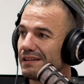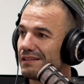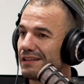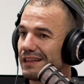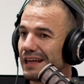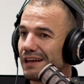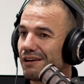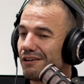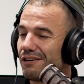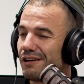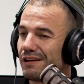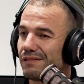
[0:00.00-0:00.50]

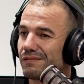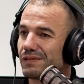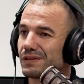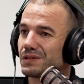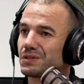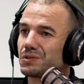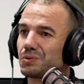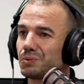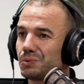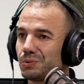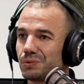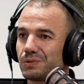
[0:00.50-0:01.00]
they don't have the
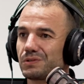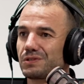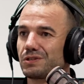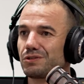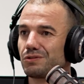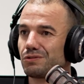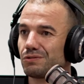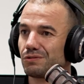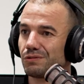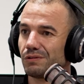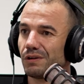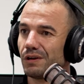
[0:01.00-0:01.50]
tools
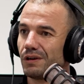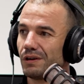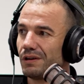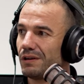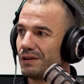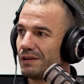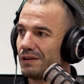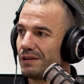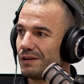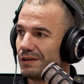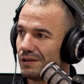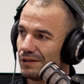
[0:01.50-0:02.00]
to
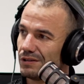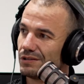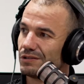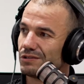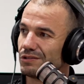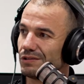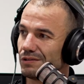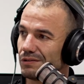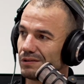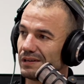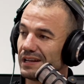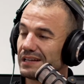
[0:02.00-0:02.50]

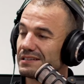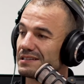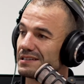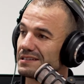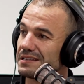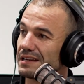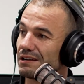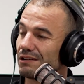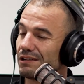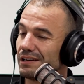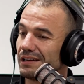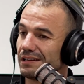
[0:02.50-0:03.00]
to
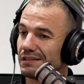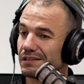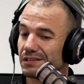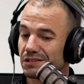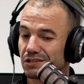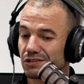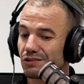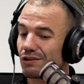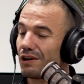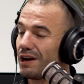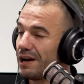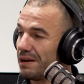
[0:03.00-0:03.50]
necessarily
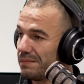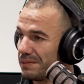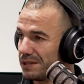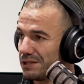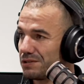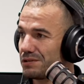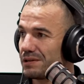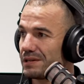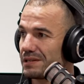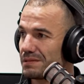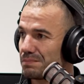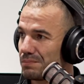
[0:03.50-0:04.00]
describe it
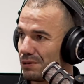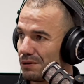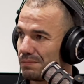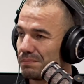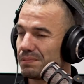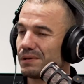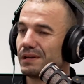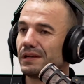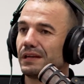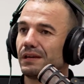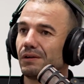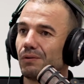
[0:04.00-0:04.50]
to us
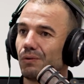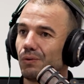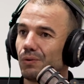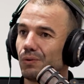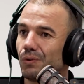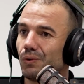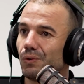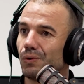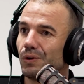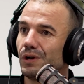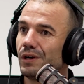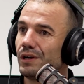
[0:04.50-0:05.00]
properly
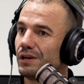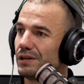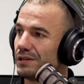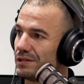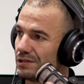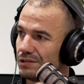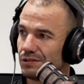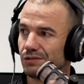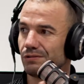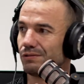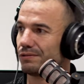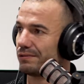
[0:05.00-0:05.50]
or
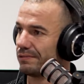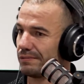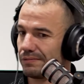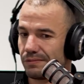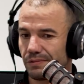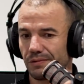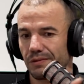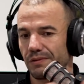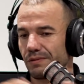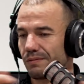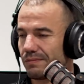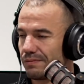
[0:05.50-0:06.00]
to
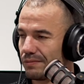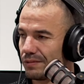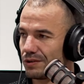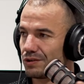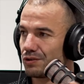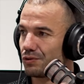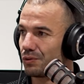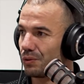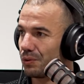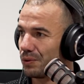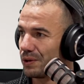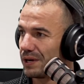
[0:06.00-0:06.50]

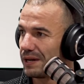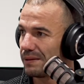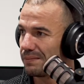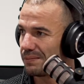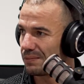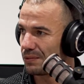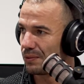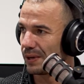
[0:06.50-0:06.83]
draw it up